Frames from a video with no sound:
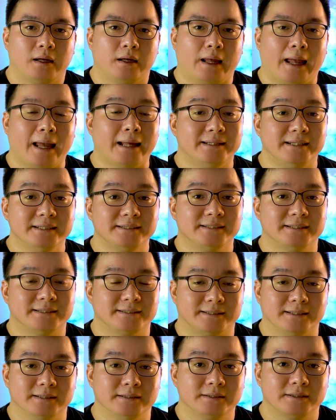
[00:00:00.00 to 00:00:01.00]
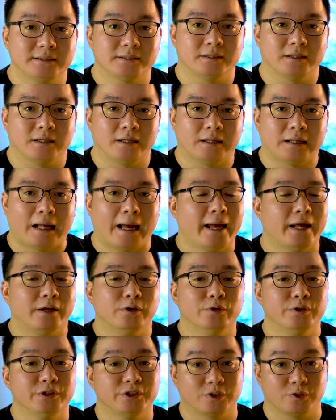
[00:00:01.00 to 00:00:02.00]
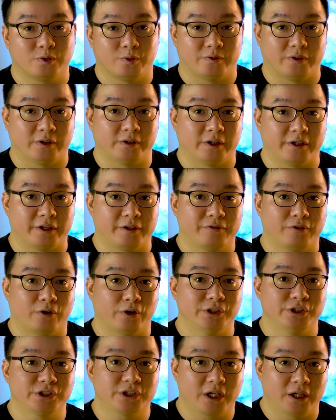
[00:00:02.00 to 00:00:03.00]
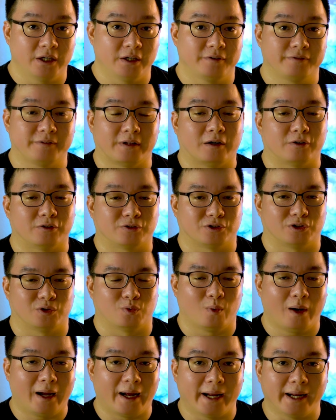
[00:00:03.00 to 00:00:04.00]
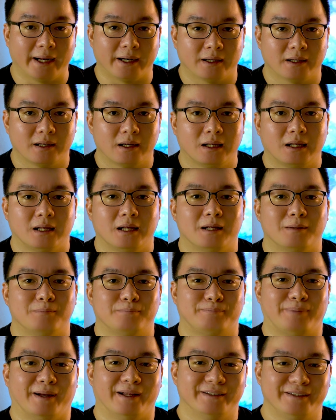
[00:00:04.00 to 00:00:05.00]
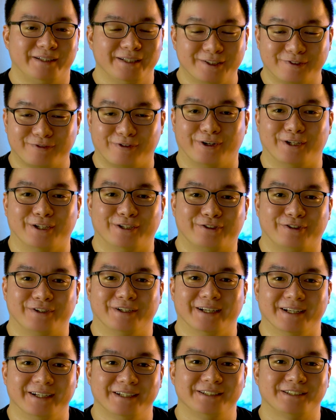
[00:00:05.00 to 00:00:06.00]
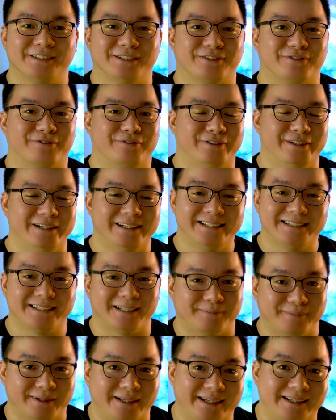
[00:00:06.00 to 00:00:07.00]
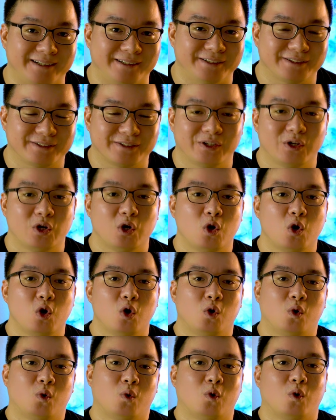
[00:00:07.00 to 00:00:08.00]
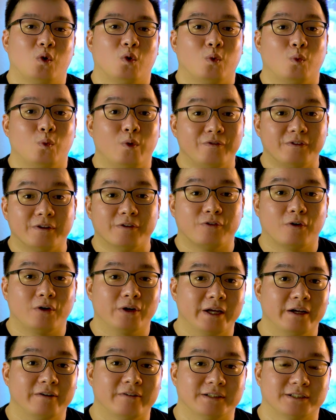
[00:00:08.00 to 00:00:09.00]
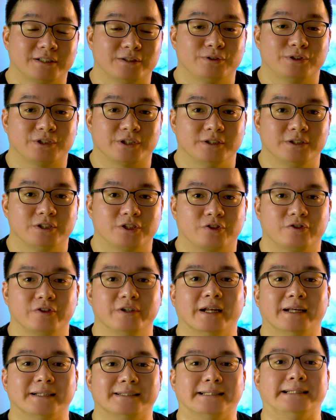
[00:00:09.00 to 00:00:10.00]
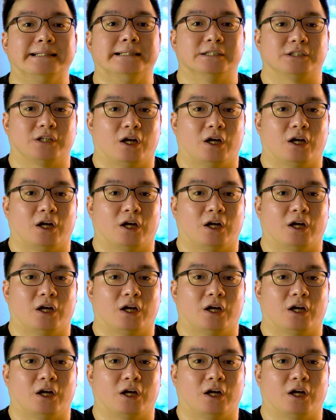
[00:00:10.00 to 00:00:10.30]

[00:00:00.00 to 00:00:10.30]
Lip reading: At this distance, I had no issues with the 34-inch curved ultra-wide, but this 43-inch is really something else. With the 4K resolution, screen estate is